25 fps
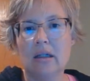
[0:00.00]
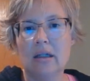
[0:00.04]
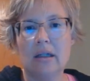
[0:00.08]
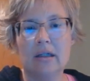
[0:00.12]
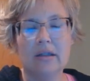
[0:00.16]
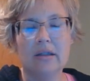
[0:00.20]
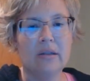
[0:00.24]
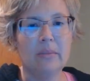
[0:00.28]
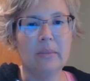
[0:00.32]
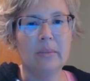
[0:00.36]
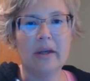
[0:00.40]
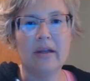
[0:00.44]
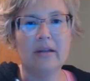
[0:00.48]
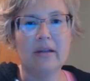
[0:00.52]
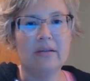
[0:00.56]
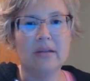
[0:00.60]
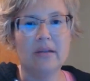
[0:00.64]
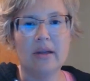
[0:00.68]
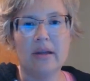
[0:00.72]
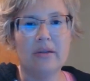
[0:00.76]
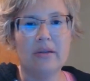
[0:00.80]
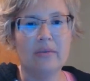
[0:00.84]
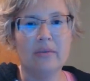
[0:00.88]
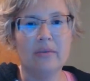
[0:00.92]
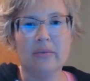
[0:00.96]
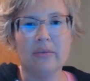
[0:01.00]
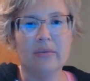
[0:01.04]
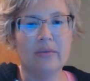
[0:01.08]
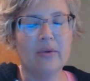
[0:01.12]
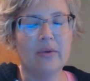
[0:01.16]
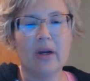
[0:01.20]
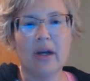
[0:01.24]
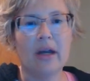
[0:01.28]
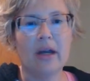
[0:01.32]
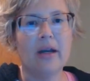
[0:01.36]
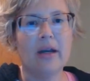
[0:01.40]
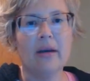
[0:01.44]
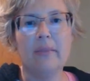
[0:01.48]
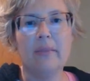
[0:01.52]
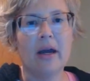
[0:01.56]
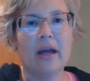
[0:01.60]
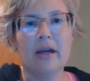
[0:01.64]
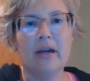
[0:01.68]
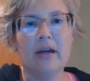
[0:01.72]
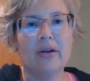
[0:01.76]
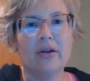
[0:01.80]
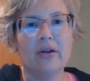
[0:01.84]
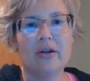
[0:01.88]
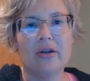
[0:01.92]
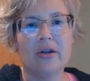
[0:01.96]
it depends on what kind of
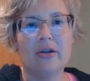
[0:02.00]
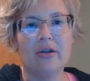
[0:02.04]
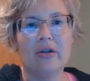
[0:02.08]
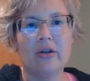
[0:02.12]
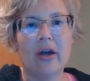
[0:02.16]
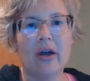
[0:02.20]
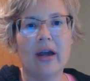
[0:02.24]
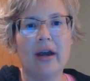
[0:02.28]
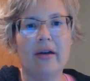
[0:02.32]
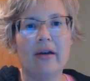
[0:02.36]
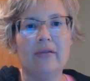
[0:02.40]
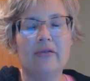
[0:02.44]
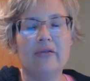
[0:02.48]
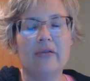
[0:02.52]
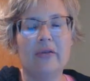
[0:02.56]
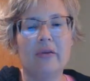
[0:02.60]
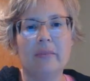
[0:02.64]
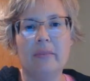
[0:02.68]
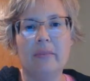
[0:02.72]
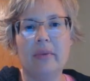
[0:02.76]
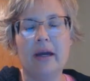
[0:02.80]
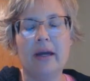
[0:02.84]
monitor you have.